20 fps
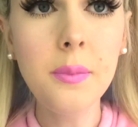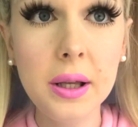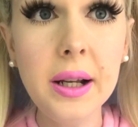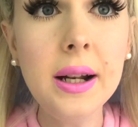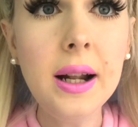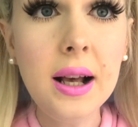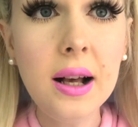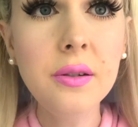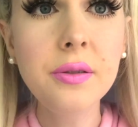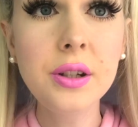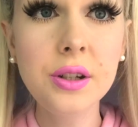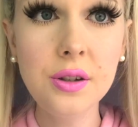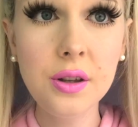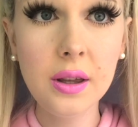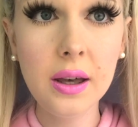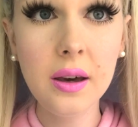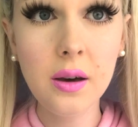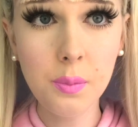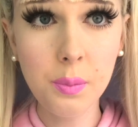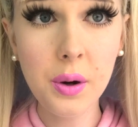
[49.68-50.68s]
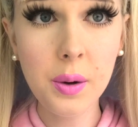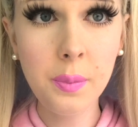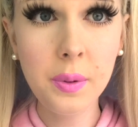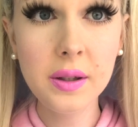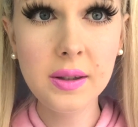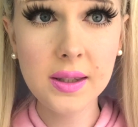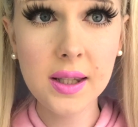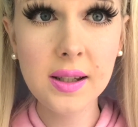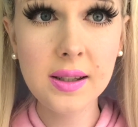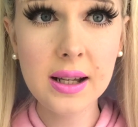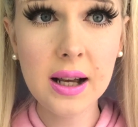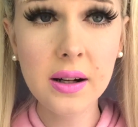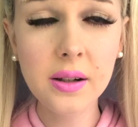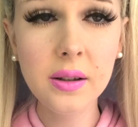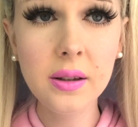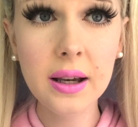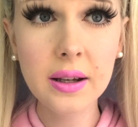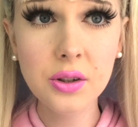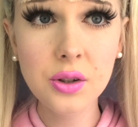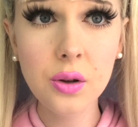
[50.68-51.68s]
I'm gonna have to do like a proper sit down
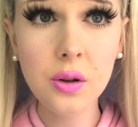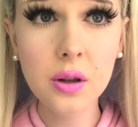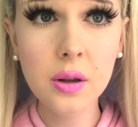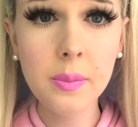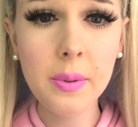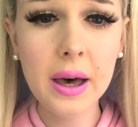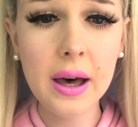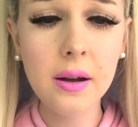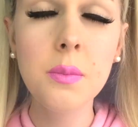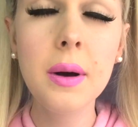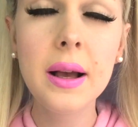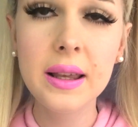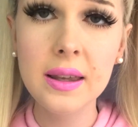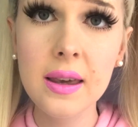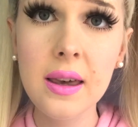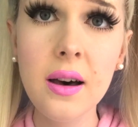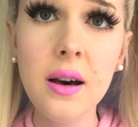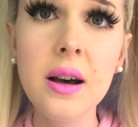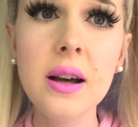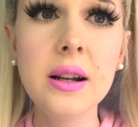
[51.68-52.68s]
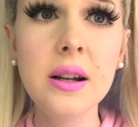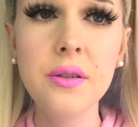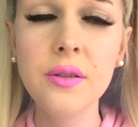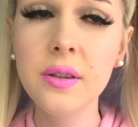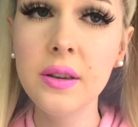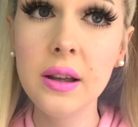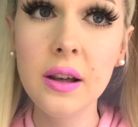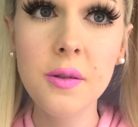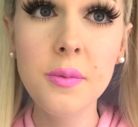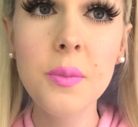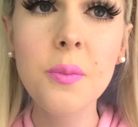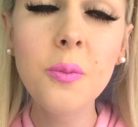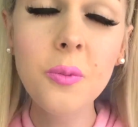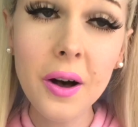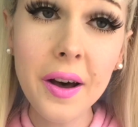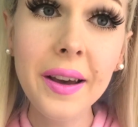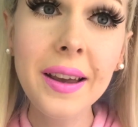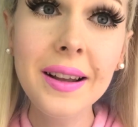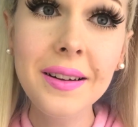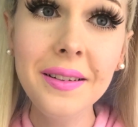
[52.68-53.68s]
and like talk about my year and everything I've been
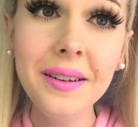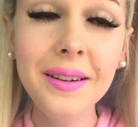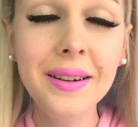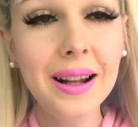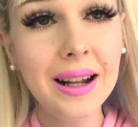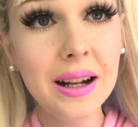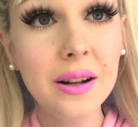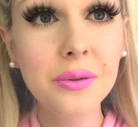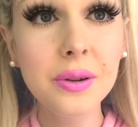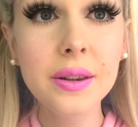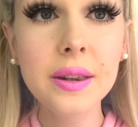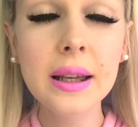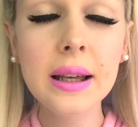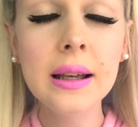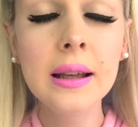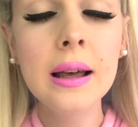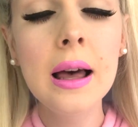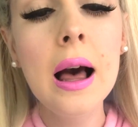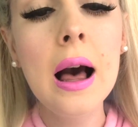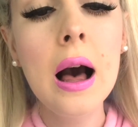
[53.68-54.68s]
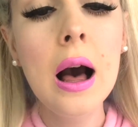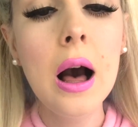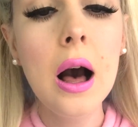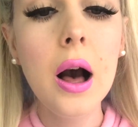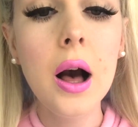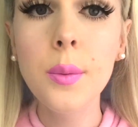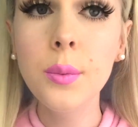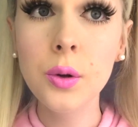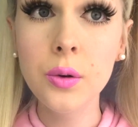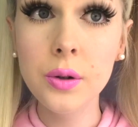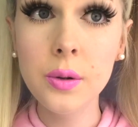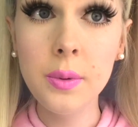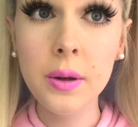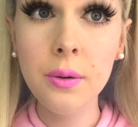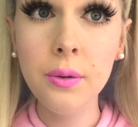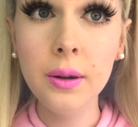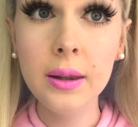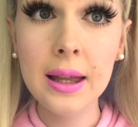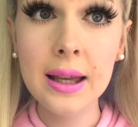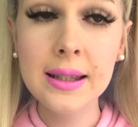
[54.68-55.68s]
working on and everything I'm going to be
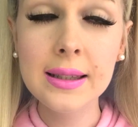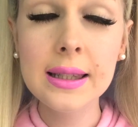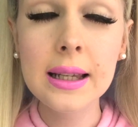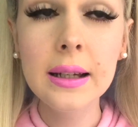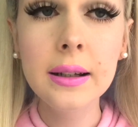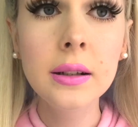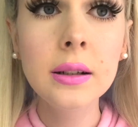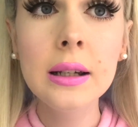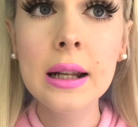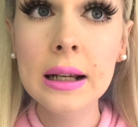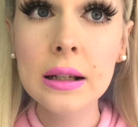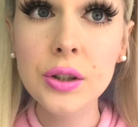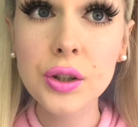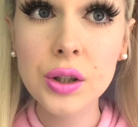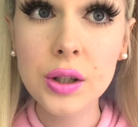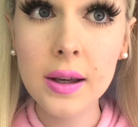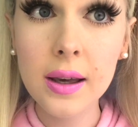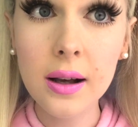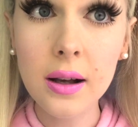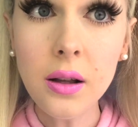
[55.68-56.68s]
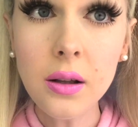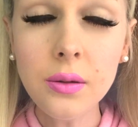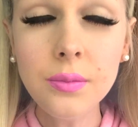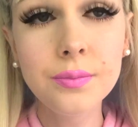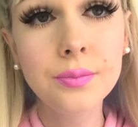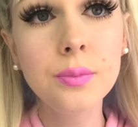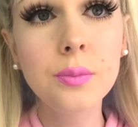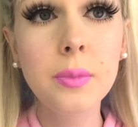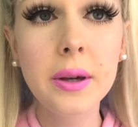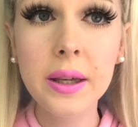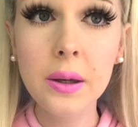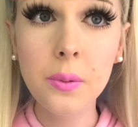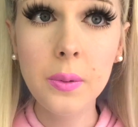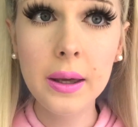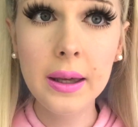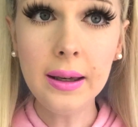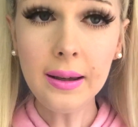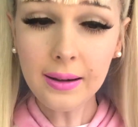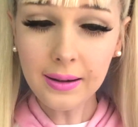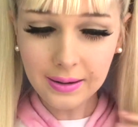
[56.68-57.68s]
releasing next year. Wink,
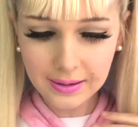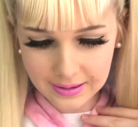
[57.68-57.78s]
wink.